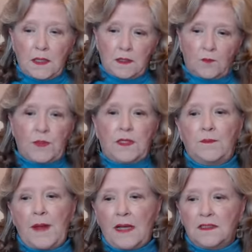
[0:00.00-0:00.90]
we could
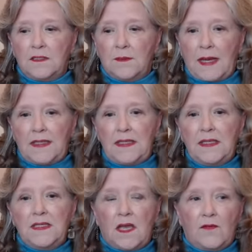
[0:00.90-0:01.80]
bounce some
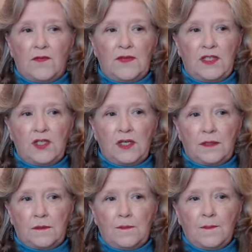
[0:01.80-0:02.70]
ideas off of each
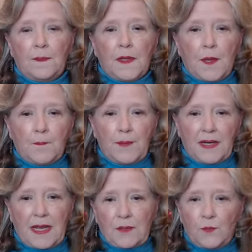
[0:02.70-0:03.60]
other. But
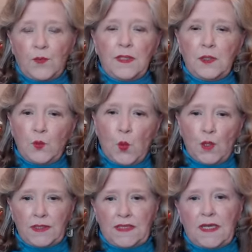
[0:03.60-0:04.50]
I really
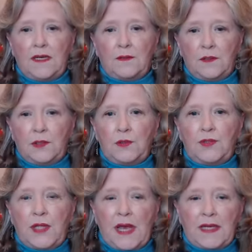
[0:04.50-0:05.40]
want to tell you
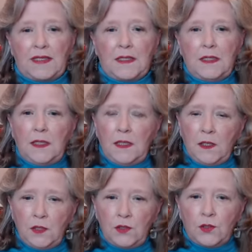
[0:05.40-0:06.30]
that
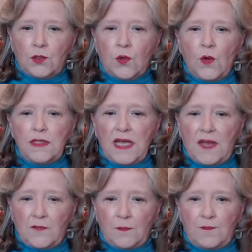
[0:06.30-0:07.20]
you're going to
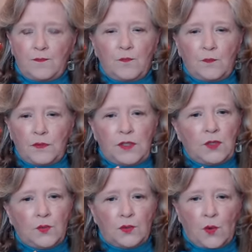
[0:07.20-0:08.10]
have
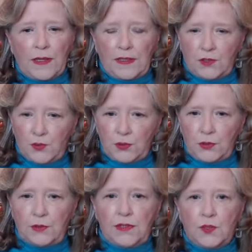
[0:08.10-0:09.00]
we're going into a new
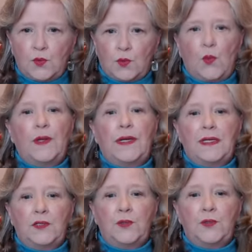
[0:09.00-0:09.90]
year, we're going
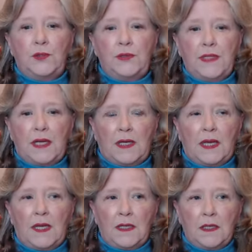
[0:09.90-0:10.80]
into a new
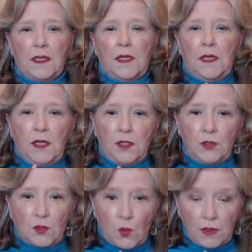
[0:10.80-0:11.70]
decade.
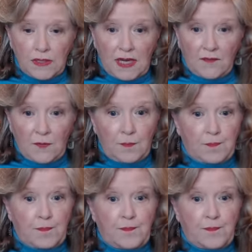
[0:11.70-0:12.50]
You're going to have a